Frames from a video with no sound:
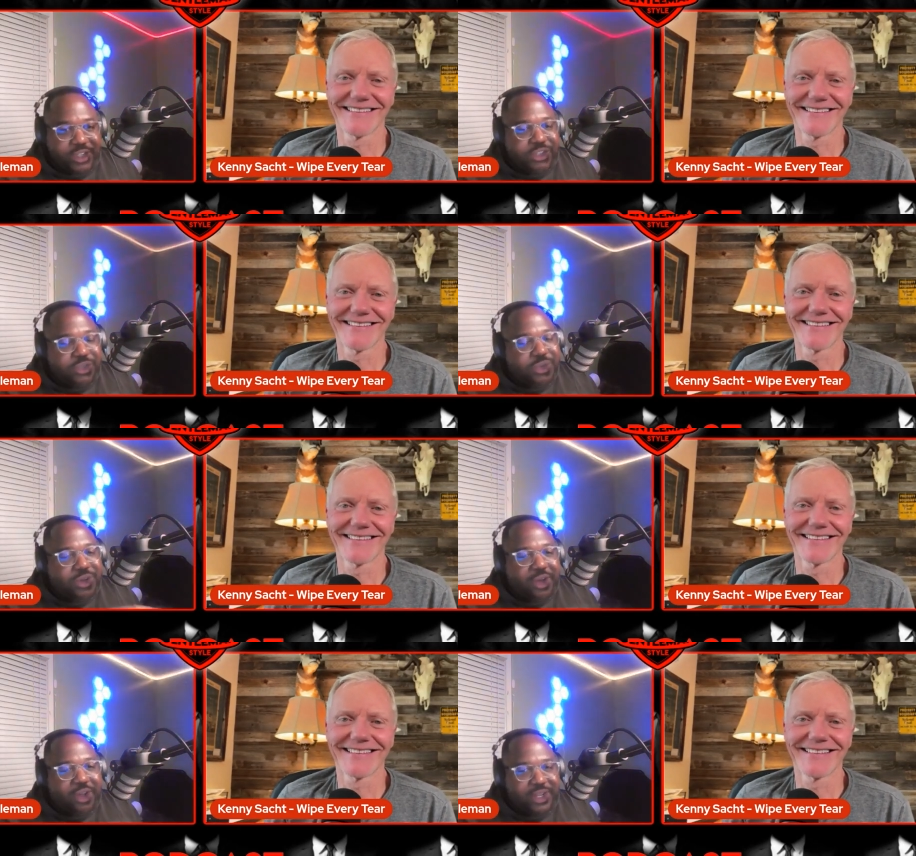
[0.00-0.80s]
Speaker 1: Doing
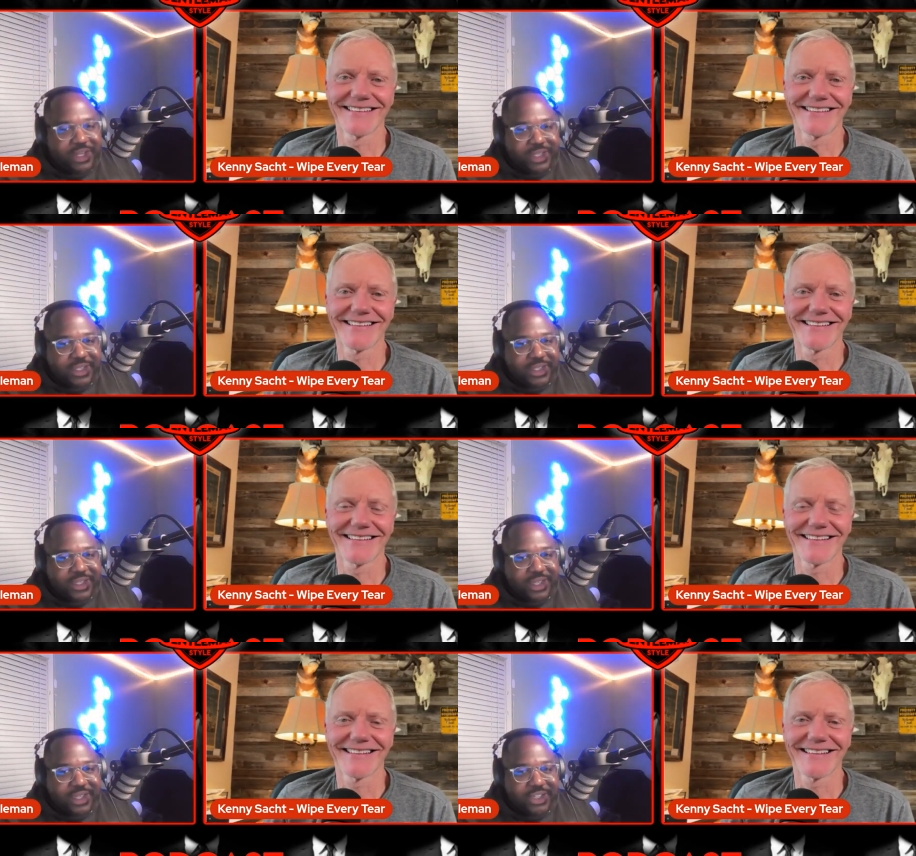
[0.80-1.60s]
all of this
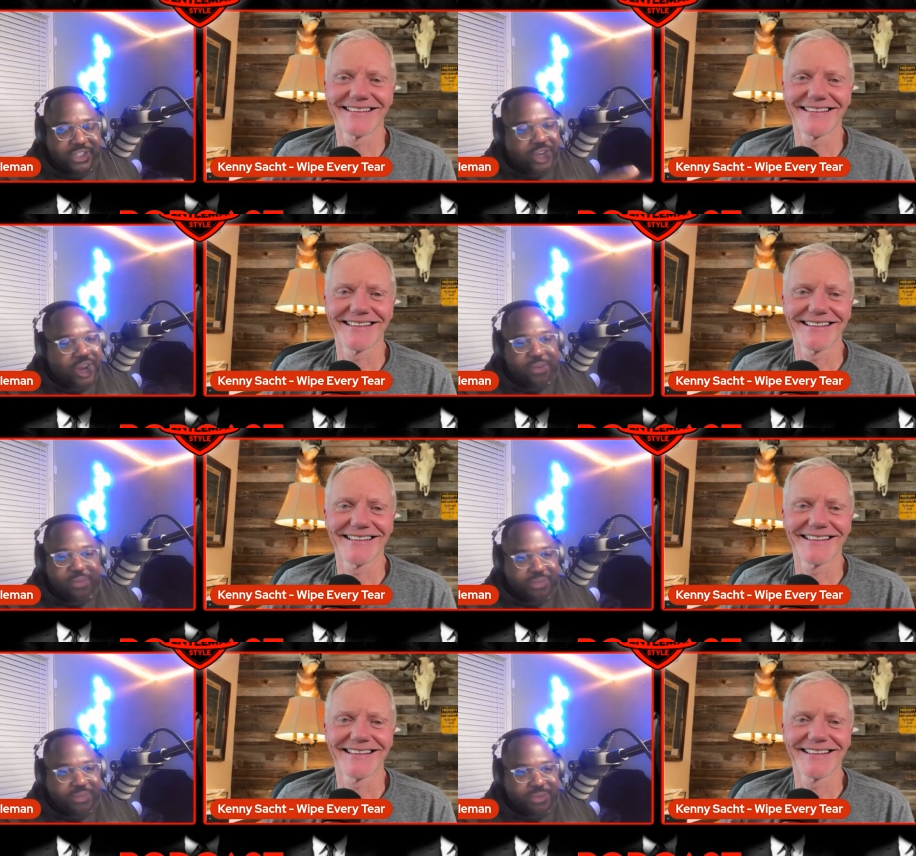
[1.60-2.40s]
sharp,
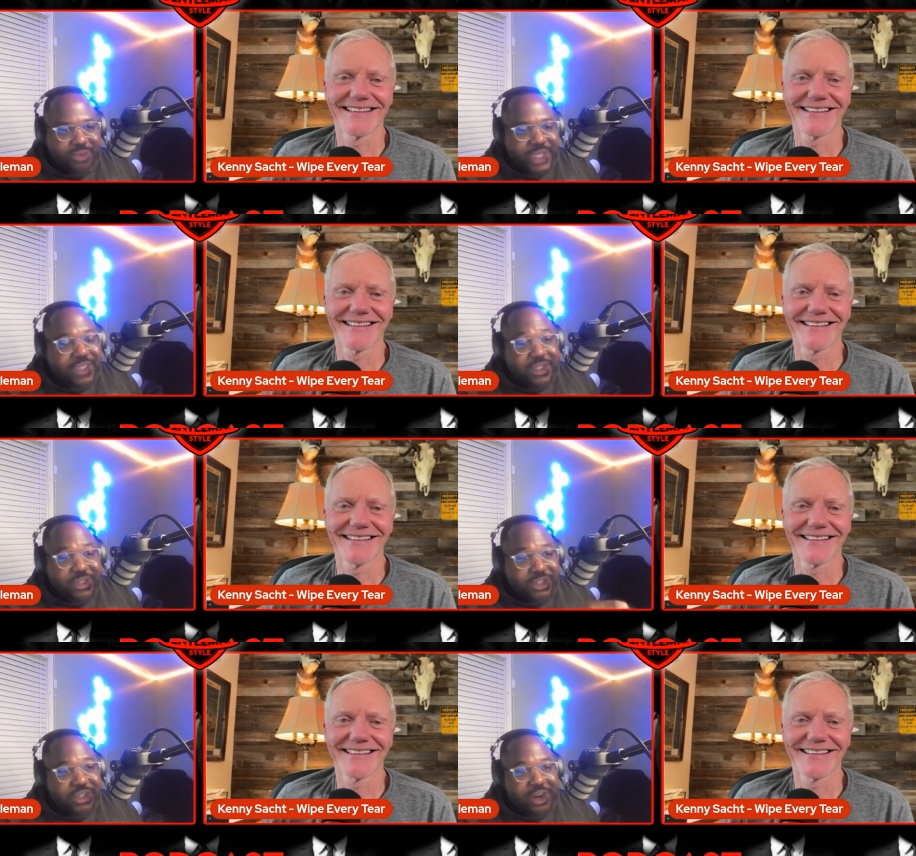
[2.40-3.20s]
when I tell you
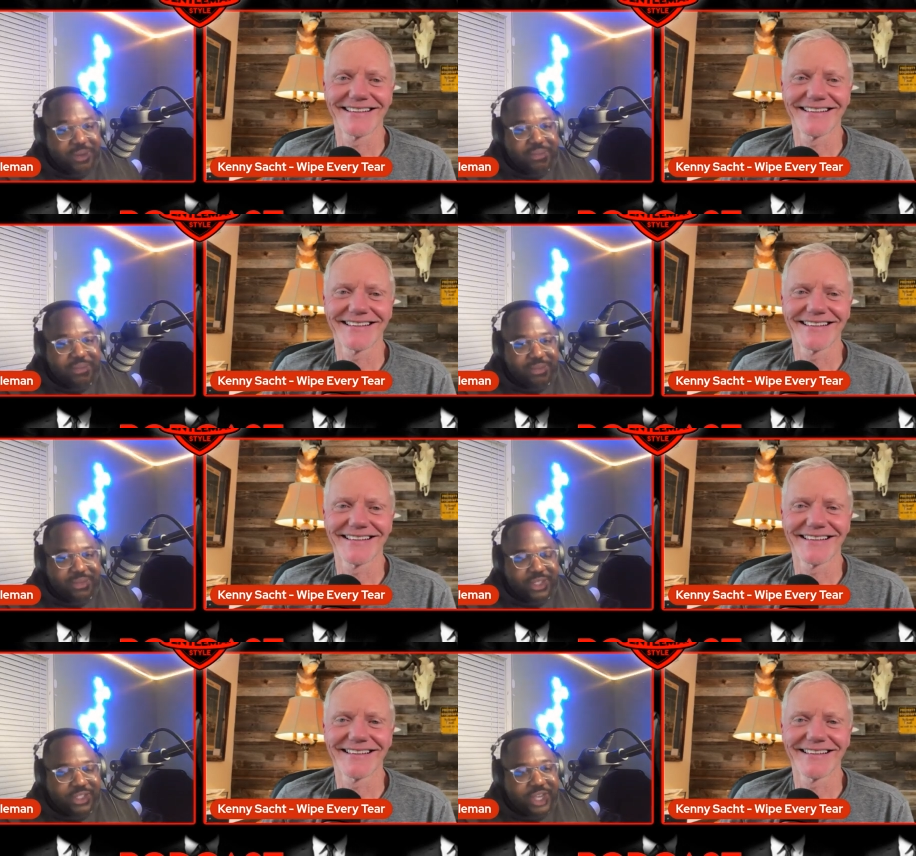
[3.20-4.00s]
sharp
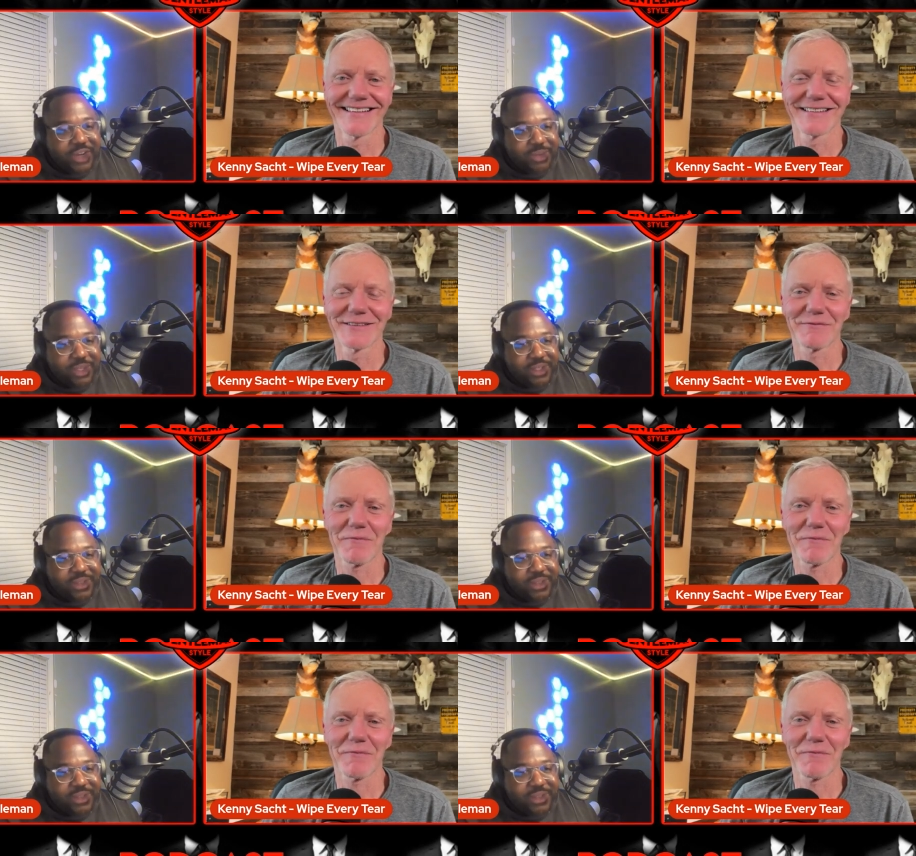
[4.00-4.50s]
in gentlemen.